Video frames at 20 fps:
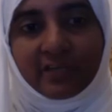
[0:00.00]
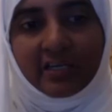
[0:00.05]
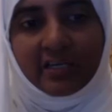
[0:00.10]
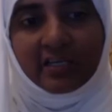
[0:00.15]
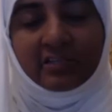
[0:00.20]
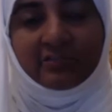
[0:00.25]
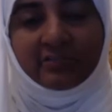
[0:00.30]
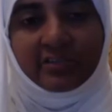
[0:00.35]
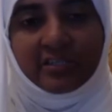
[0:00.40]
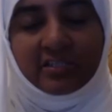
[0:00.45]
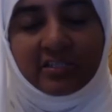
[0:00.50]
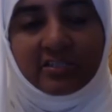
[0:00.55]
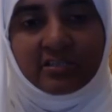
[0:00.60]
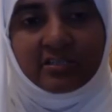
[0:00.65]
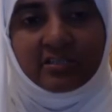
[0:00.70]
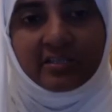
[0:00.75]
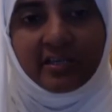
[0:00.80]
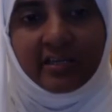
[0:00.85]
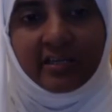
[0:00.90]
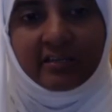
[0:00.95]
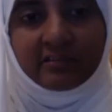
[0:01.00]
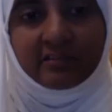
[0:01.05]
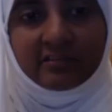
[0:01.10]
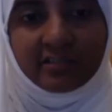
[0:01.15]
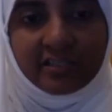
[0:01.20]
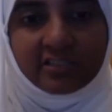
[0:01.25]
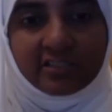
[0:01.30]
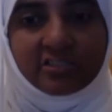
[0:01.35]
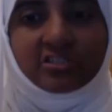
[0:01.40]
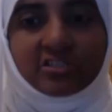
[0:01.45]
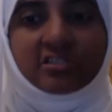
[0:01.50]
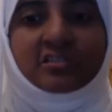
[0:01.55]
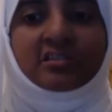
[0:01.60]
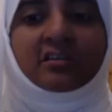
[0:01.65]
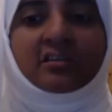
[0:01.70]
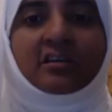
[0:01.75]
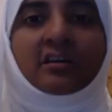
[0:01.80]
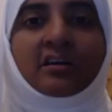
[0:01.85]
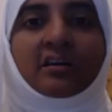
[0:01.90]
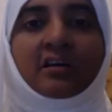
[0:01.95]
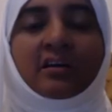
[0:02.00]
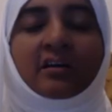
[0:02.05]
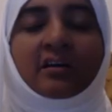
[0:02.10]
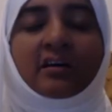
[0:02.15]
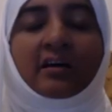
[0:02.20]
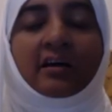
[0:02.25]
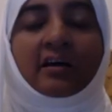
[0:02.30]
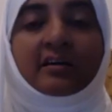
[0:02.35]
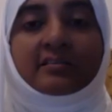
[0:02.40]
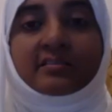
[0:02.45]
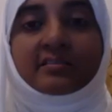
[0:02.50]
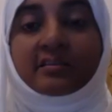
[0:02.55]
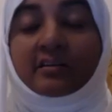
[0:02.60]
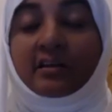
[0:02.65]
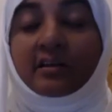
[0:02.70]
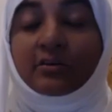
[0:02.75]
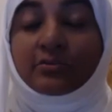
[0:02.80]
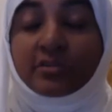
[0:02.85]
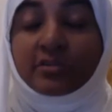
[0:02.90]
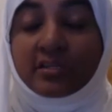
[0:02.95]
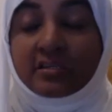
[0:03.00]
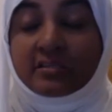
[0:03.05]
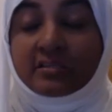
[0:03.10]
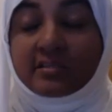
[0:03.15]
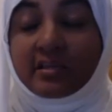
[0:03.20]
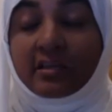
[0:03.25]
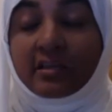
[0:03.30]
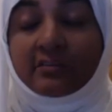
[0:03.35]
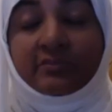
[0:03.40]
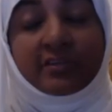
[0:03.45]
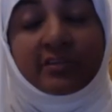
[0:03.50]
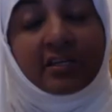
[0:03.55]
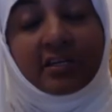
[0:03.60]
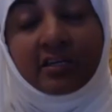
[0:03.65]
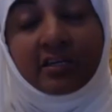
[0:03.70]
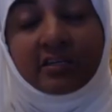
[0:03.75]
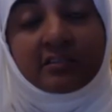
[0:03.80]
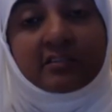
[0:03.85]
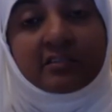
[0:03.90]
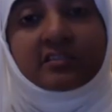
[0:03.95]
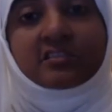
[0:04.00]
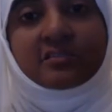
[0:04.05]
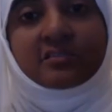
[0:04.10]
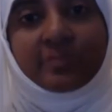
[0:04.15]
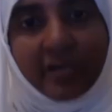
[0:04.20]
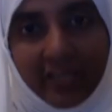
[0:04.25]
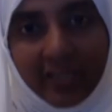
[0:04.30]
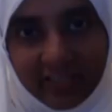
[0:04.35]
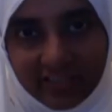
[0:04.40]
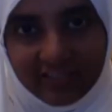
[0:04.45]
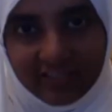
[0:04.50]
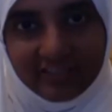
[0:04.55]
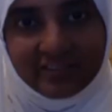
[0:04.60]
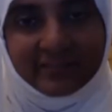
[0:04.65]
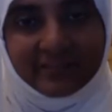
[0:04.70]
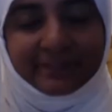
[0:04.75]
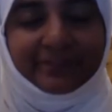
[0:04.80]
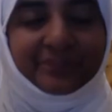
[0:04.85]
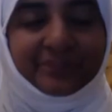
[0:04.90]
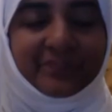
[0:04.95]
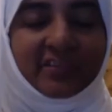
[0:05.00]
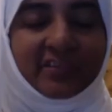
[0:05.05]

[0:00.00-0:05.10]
while we enrich our surroundings and we are enriched by it